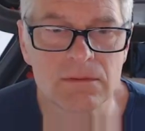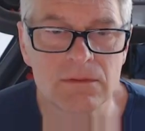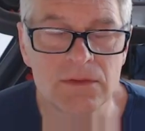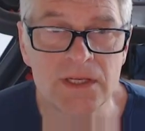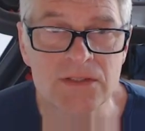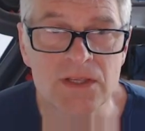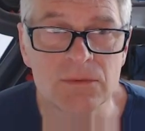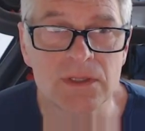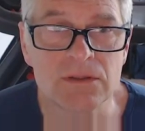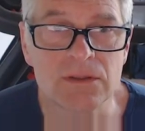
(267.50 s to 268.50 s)
The next thing
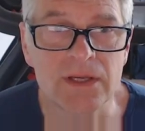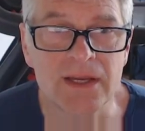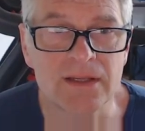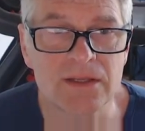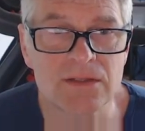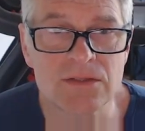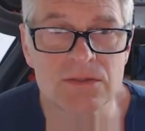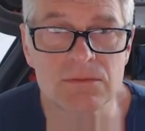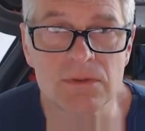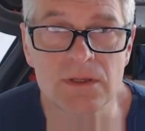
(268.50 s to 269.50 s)
we can look at
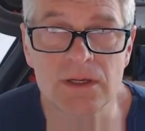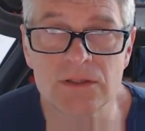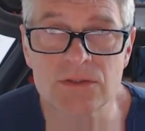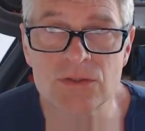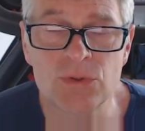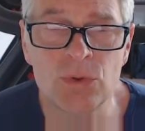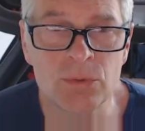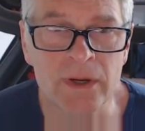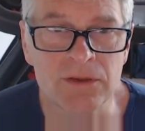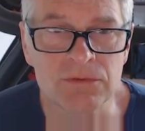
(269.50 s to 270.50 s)
is a saw
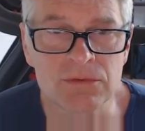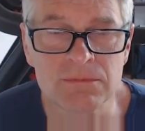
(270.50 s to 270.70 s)
wave.